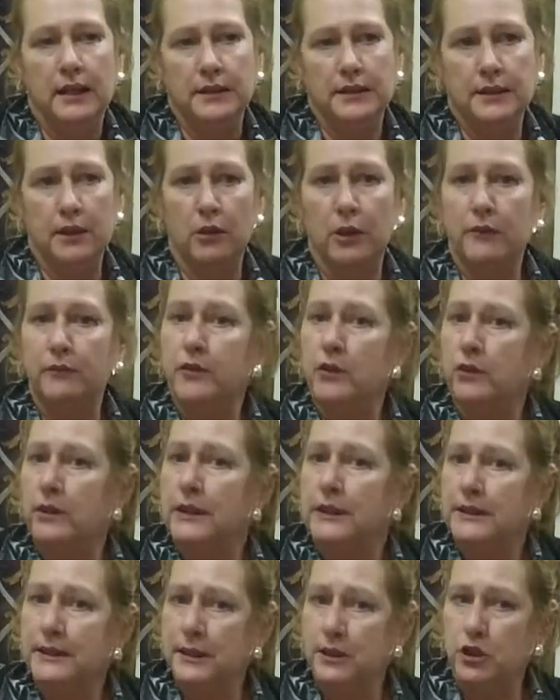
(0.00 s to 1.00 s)
So if you're
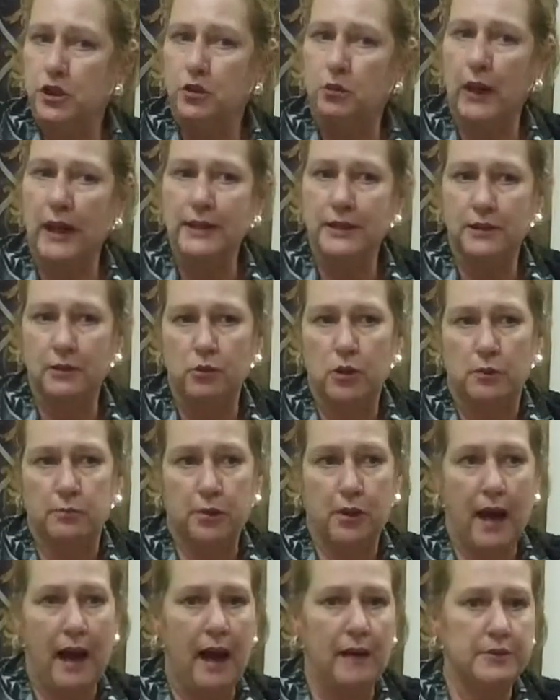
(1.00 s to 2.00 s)
in a situation where
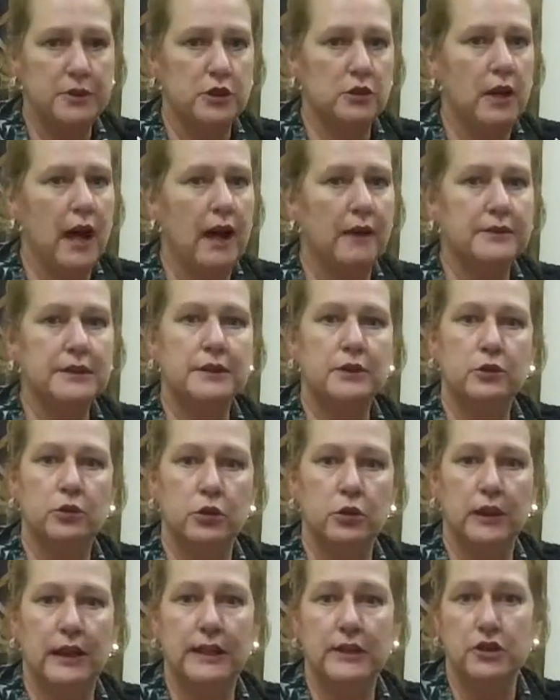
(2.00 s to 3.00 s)
perhaps you have
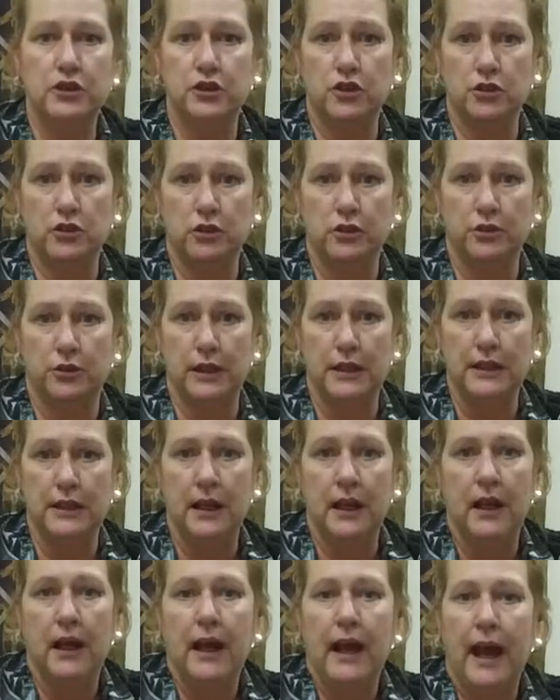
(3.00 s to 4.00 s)
school-aged children
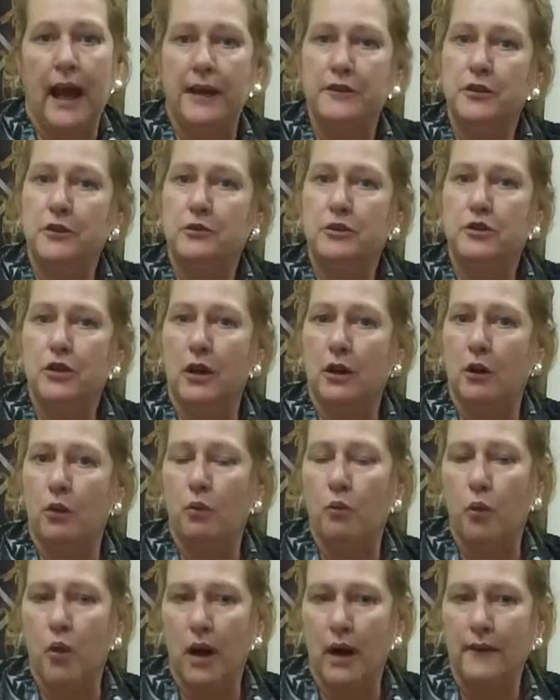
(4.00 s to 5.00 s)
and you don't
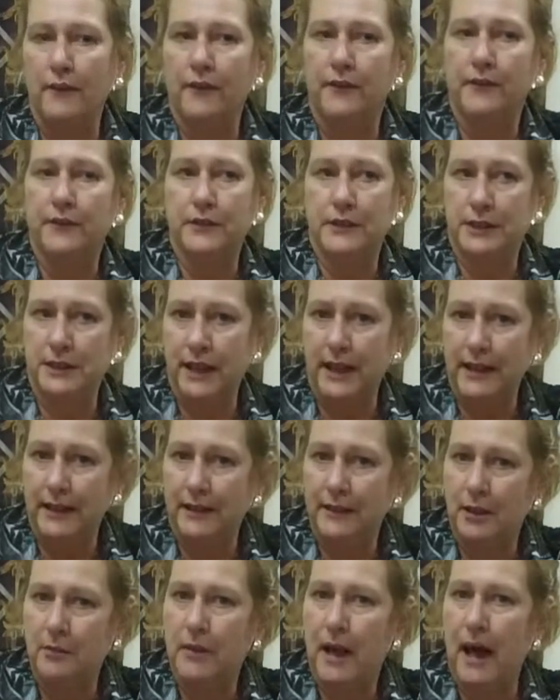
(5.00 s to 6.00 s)
want to
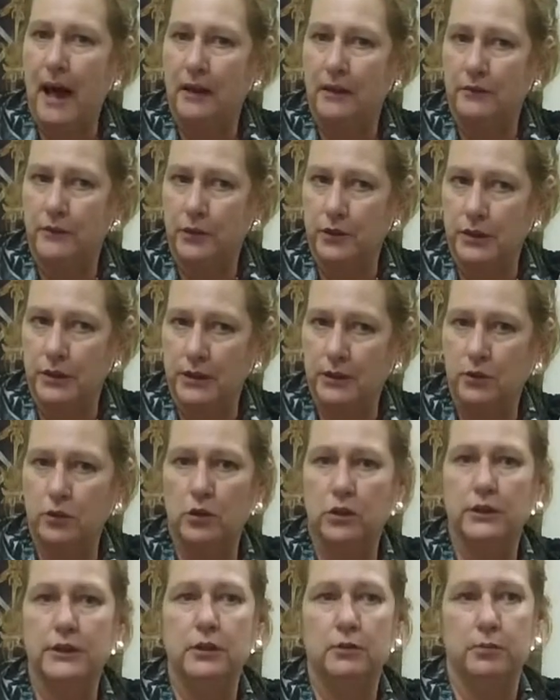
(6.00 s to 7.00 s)
take them out of your
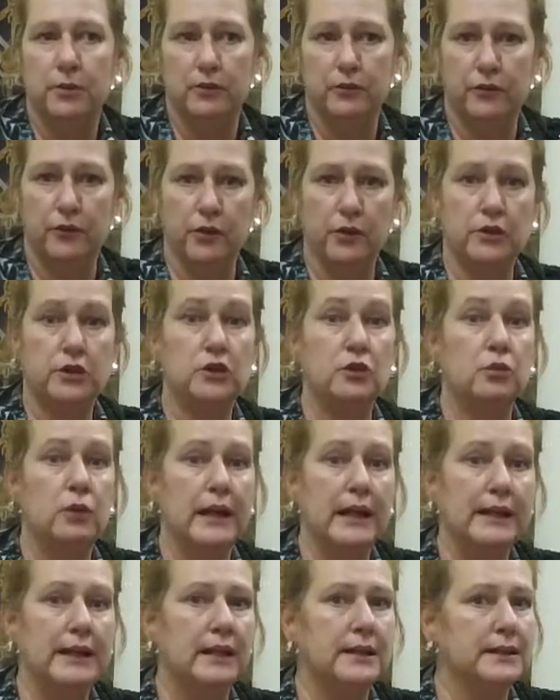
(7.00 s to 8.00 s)
school, you prefer to
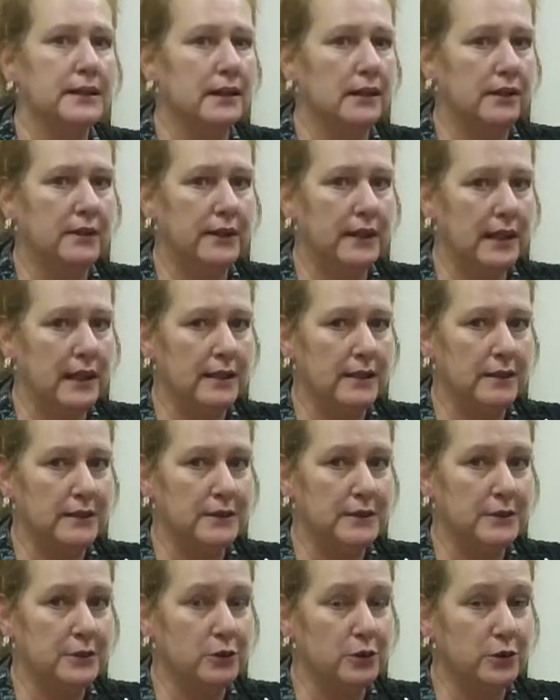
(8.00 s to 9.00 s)
wait until the end of
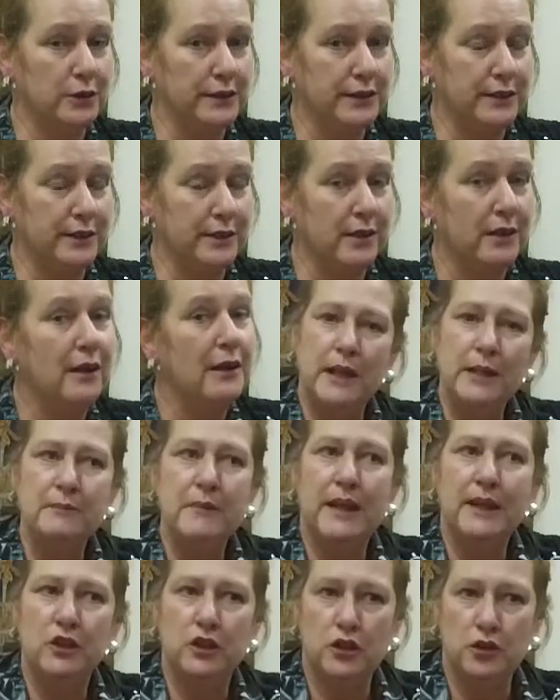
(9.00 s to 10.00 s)
the school year, we
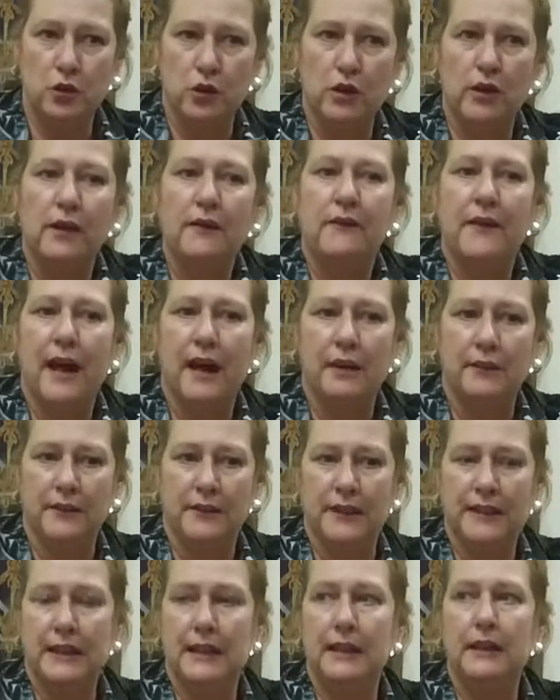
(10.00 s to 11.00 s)
make sure that
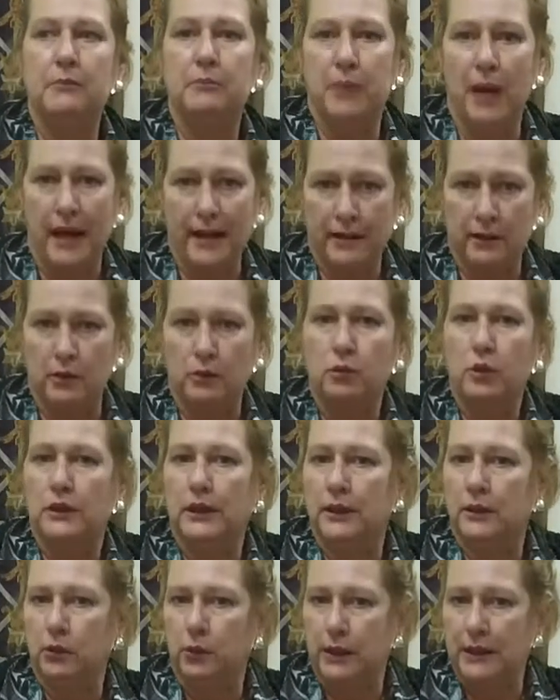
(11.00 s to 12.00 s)
the buyer will
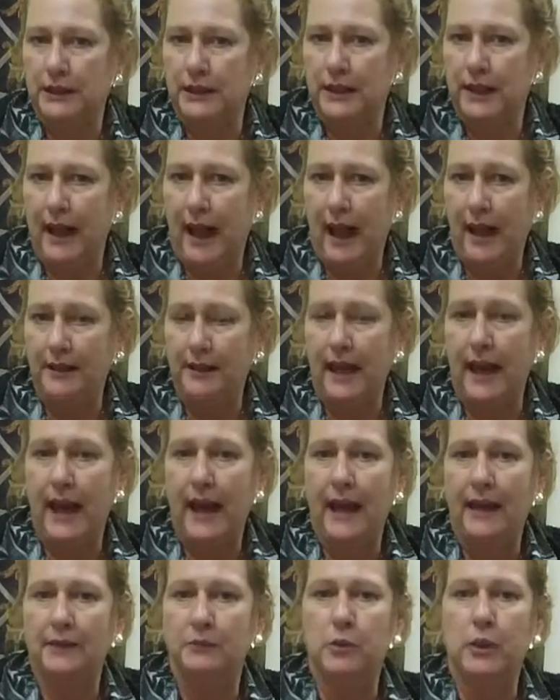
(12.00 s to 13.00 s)
agree to that,
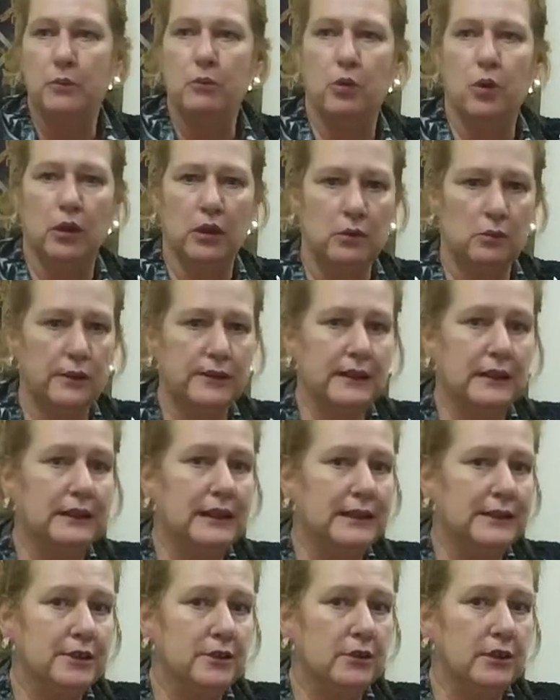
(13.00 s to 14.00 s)
and we work with the
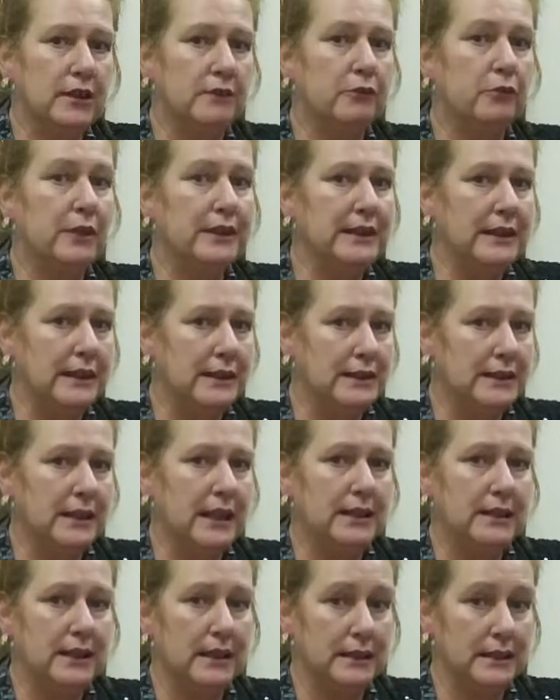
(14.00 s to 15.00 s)
lender if we need to
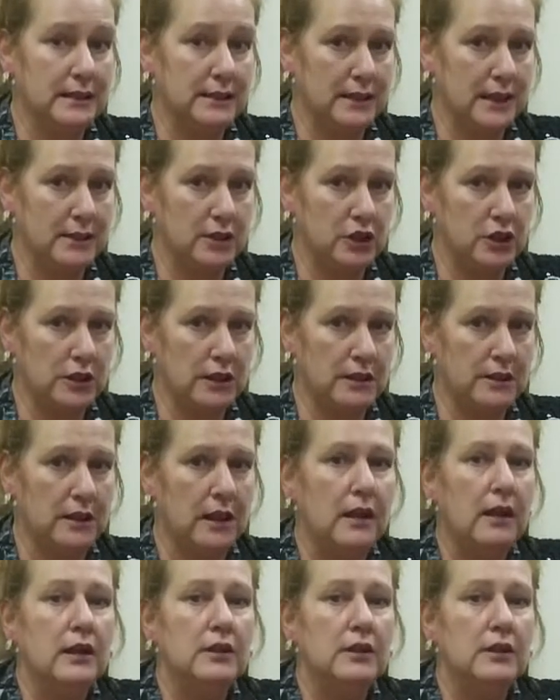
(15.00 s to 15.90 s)
get an extension